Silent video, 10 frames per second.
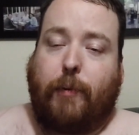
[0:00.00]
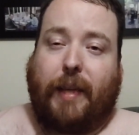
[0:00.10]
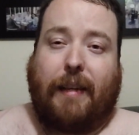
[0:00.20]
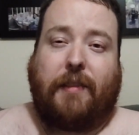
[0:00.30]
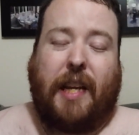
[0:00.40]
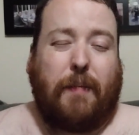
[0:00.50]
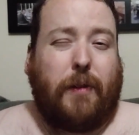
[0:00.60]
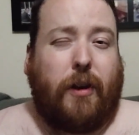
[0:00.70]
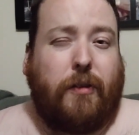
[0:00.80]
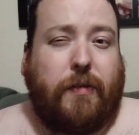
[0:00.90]
that Snape
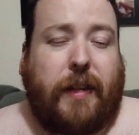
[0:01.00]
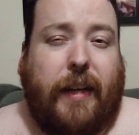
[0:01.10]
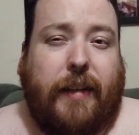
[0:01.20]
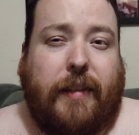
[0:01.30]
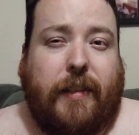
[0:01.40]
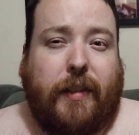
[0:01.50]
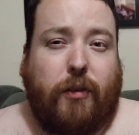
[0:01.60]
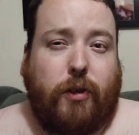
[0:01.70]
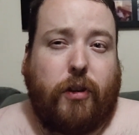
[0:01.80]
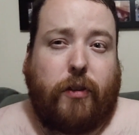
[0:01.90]
knows that
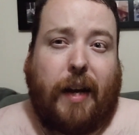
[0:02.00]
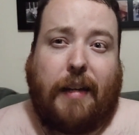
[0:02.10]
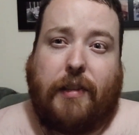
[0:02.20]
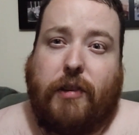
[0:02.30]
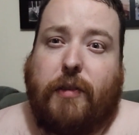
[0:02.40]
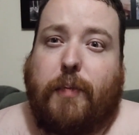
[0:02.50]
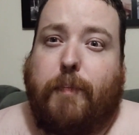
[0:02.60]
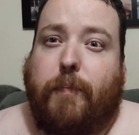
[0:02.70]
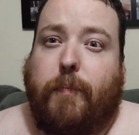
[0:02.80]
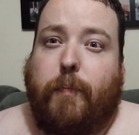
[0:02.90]
has used
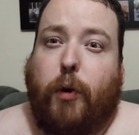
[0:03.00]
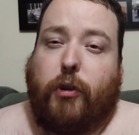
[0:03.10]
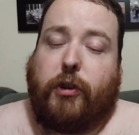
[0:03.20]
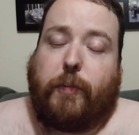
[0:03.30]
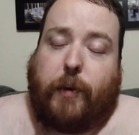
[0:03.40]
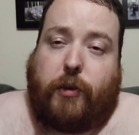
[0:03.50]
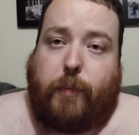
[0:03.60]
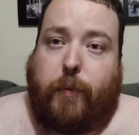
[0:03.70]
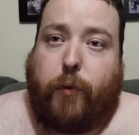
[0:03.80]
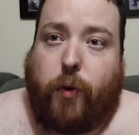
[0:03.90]
Polyjuice
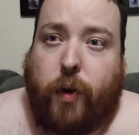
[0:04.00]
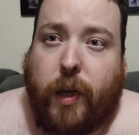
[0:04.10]
Potion before.